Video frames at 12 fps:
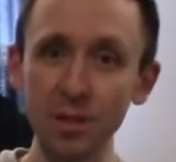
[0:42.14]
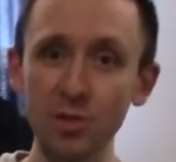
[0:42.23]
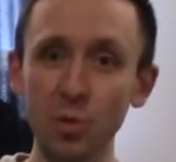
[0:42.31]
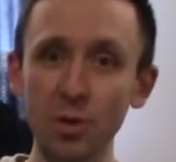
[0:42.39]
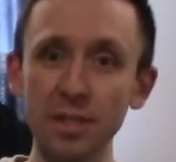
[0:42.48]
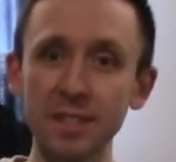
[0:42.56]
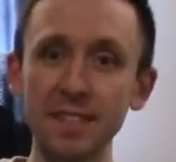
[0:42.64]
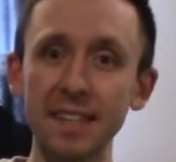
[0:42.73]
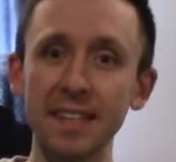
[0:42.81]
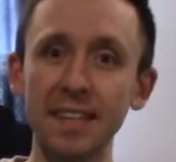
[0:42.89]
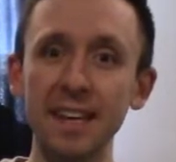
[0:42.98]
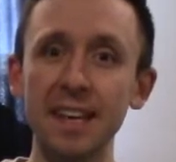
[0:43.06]
So we're going to
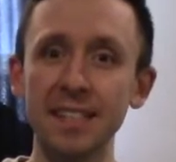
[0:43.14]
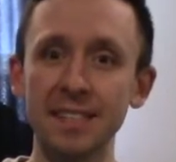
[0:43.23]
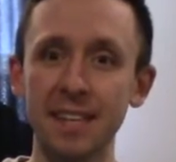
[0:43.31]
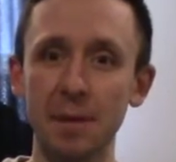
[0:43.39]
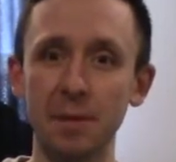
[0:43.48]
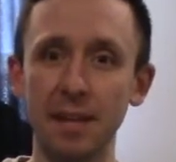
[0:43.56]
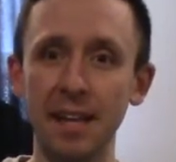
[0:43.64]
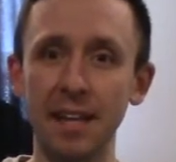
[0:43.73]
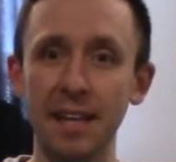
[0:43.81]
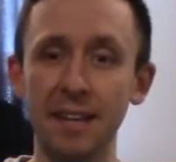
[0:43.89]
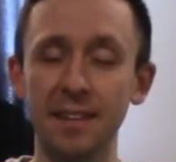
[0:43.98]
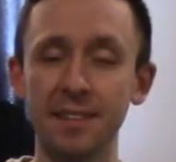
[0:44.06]
sing
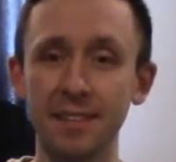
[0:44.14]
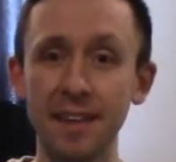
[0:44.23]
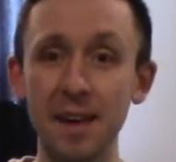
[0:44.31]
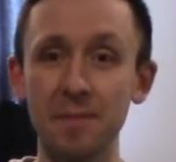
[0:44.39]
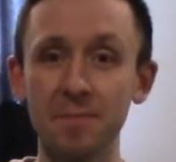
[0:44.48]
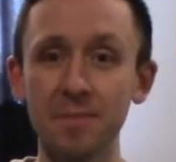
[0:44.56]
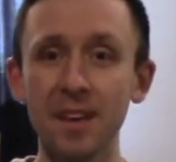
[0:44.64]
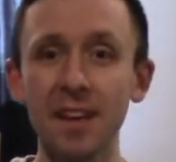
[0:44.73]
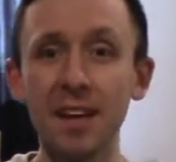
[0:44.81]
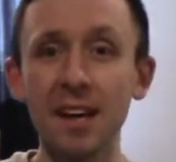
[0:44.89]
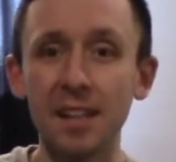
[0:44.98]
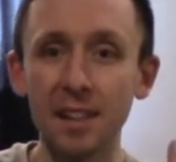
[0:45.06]
Sambalele today.
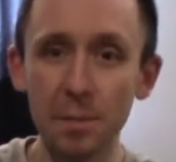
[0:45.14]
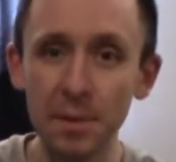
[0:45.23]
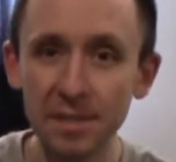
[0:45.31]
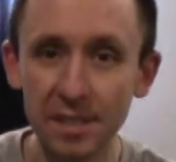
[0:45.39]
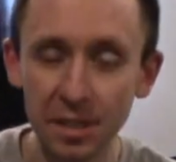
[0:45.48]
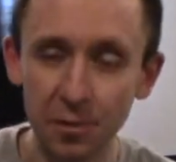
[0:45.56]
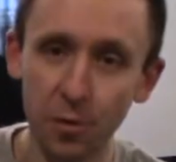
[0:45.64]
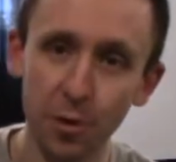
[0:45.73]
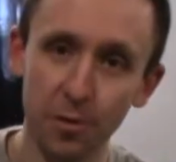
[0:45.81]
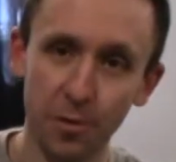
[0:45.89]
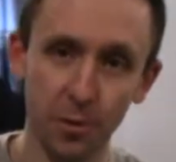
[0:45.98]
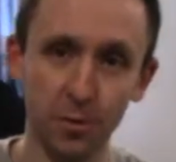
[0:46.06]
Let me sing it for
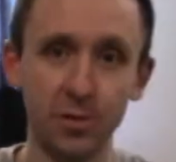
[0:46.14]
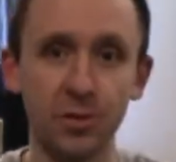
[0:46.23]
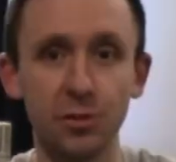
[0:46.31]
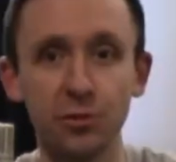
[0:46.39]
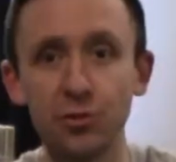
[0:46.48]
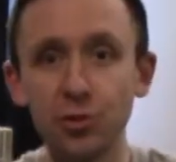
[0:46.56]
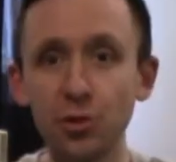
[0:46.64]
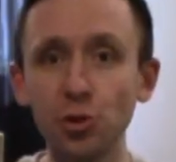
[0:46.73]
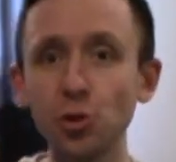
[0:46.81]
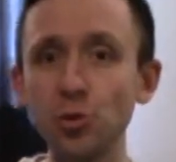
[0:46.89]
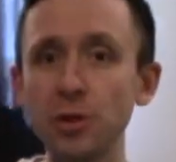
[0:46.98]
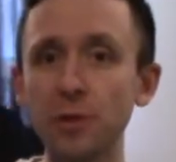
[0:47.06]
you first. There's
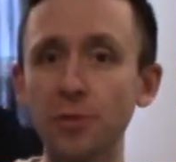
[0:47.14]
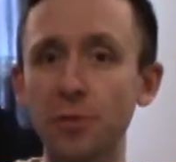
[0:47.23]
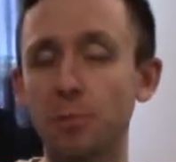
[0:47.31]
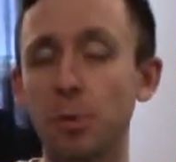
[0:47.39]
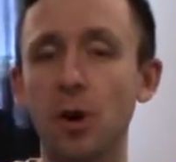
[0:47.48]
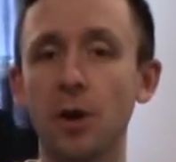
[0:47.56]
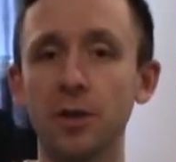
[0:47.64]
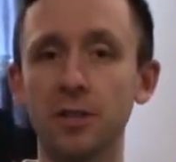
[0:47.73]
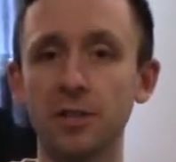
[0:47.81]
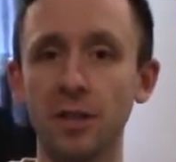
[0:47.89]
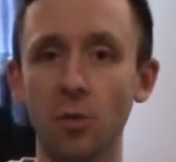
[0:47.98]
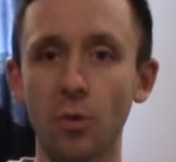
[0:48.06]
two different
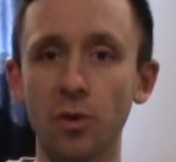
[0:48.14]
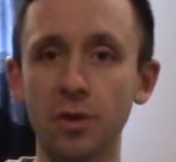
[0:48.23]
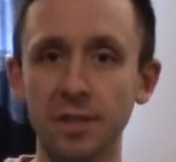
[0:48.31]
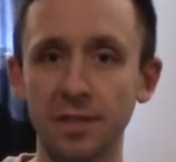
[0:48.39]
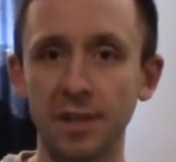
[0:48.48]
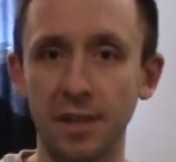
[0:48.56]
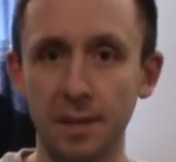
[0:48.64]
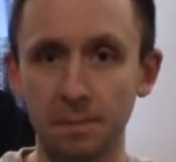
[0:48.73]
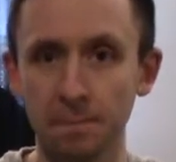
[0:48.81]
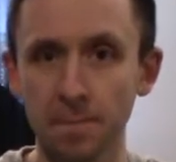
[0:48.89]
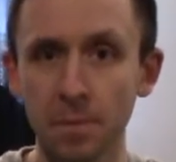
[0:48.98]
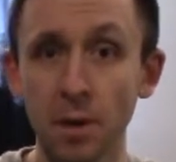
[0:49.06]
parts that we're going to sing.
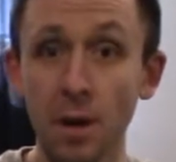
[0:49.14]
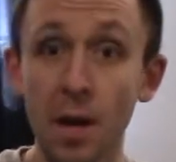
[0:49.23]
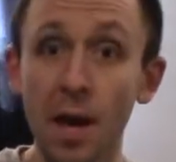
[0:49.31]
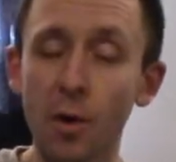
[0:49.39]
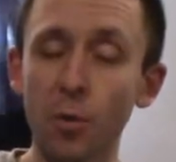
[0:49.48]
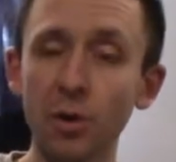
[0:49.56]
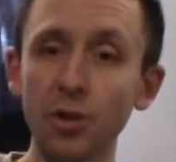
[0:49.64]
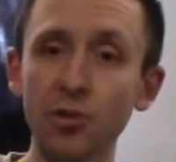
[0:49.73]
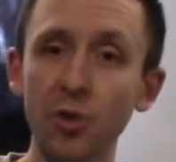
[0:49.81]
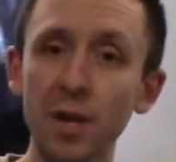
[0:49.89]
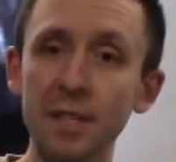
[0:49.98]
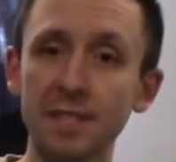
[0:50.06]
And we're going to
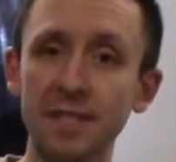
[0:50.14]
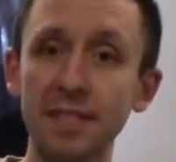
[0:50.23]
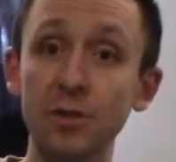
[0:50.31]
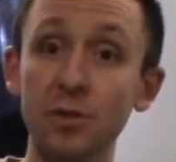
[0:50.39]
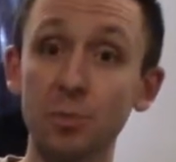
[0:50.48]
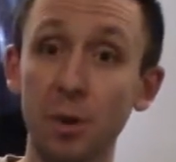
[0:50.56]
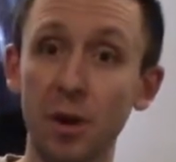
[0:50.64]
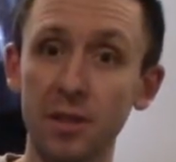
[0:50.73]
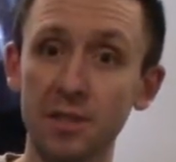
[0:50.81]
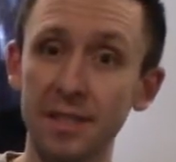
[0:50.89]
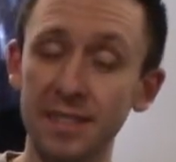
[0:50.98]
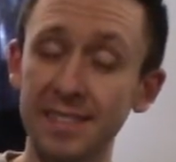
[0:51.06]
try to sing those
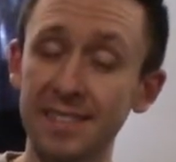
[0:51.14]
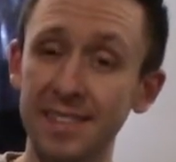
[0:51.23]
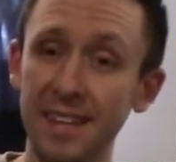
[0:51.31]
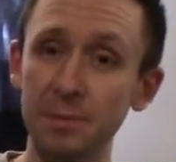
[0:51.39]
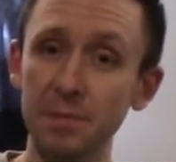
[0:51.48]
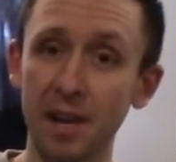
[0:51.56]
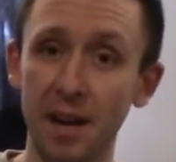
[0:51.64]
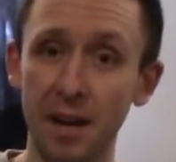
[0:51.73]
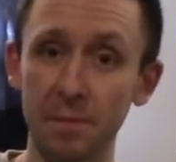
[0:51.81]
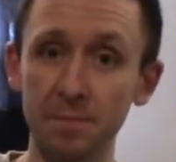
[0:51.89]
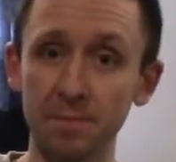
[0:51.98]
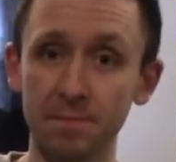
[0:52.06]
parts at the same
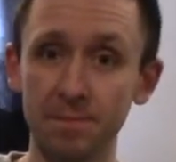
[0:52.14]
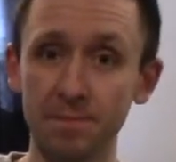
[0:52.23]
time.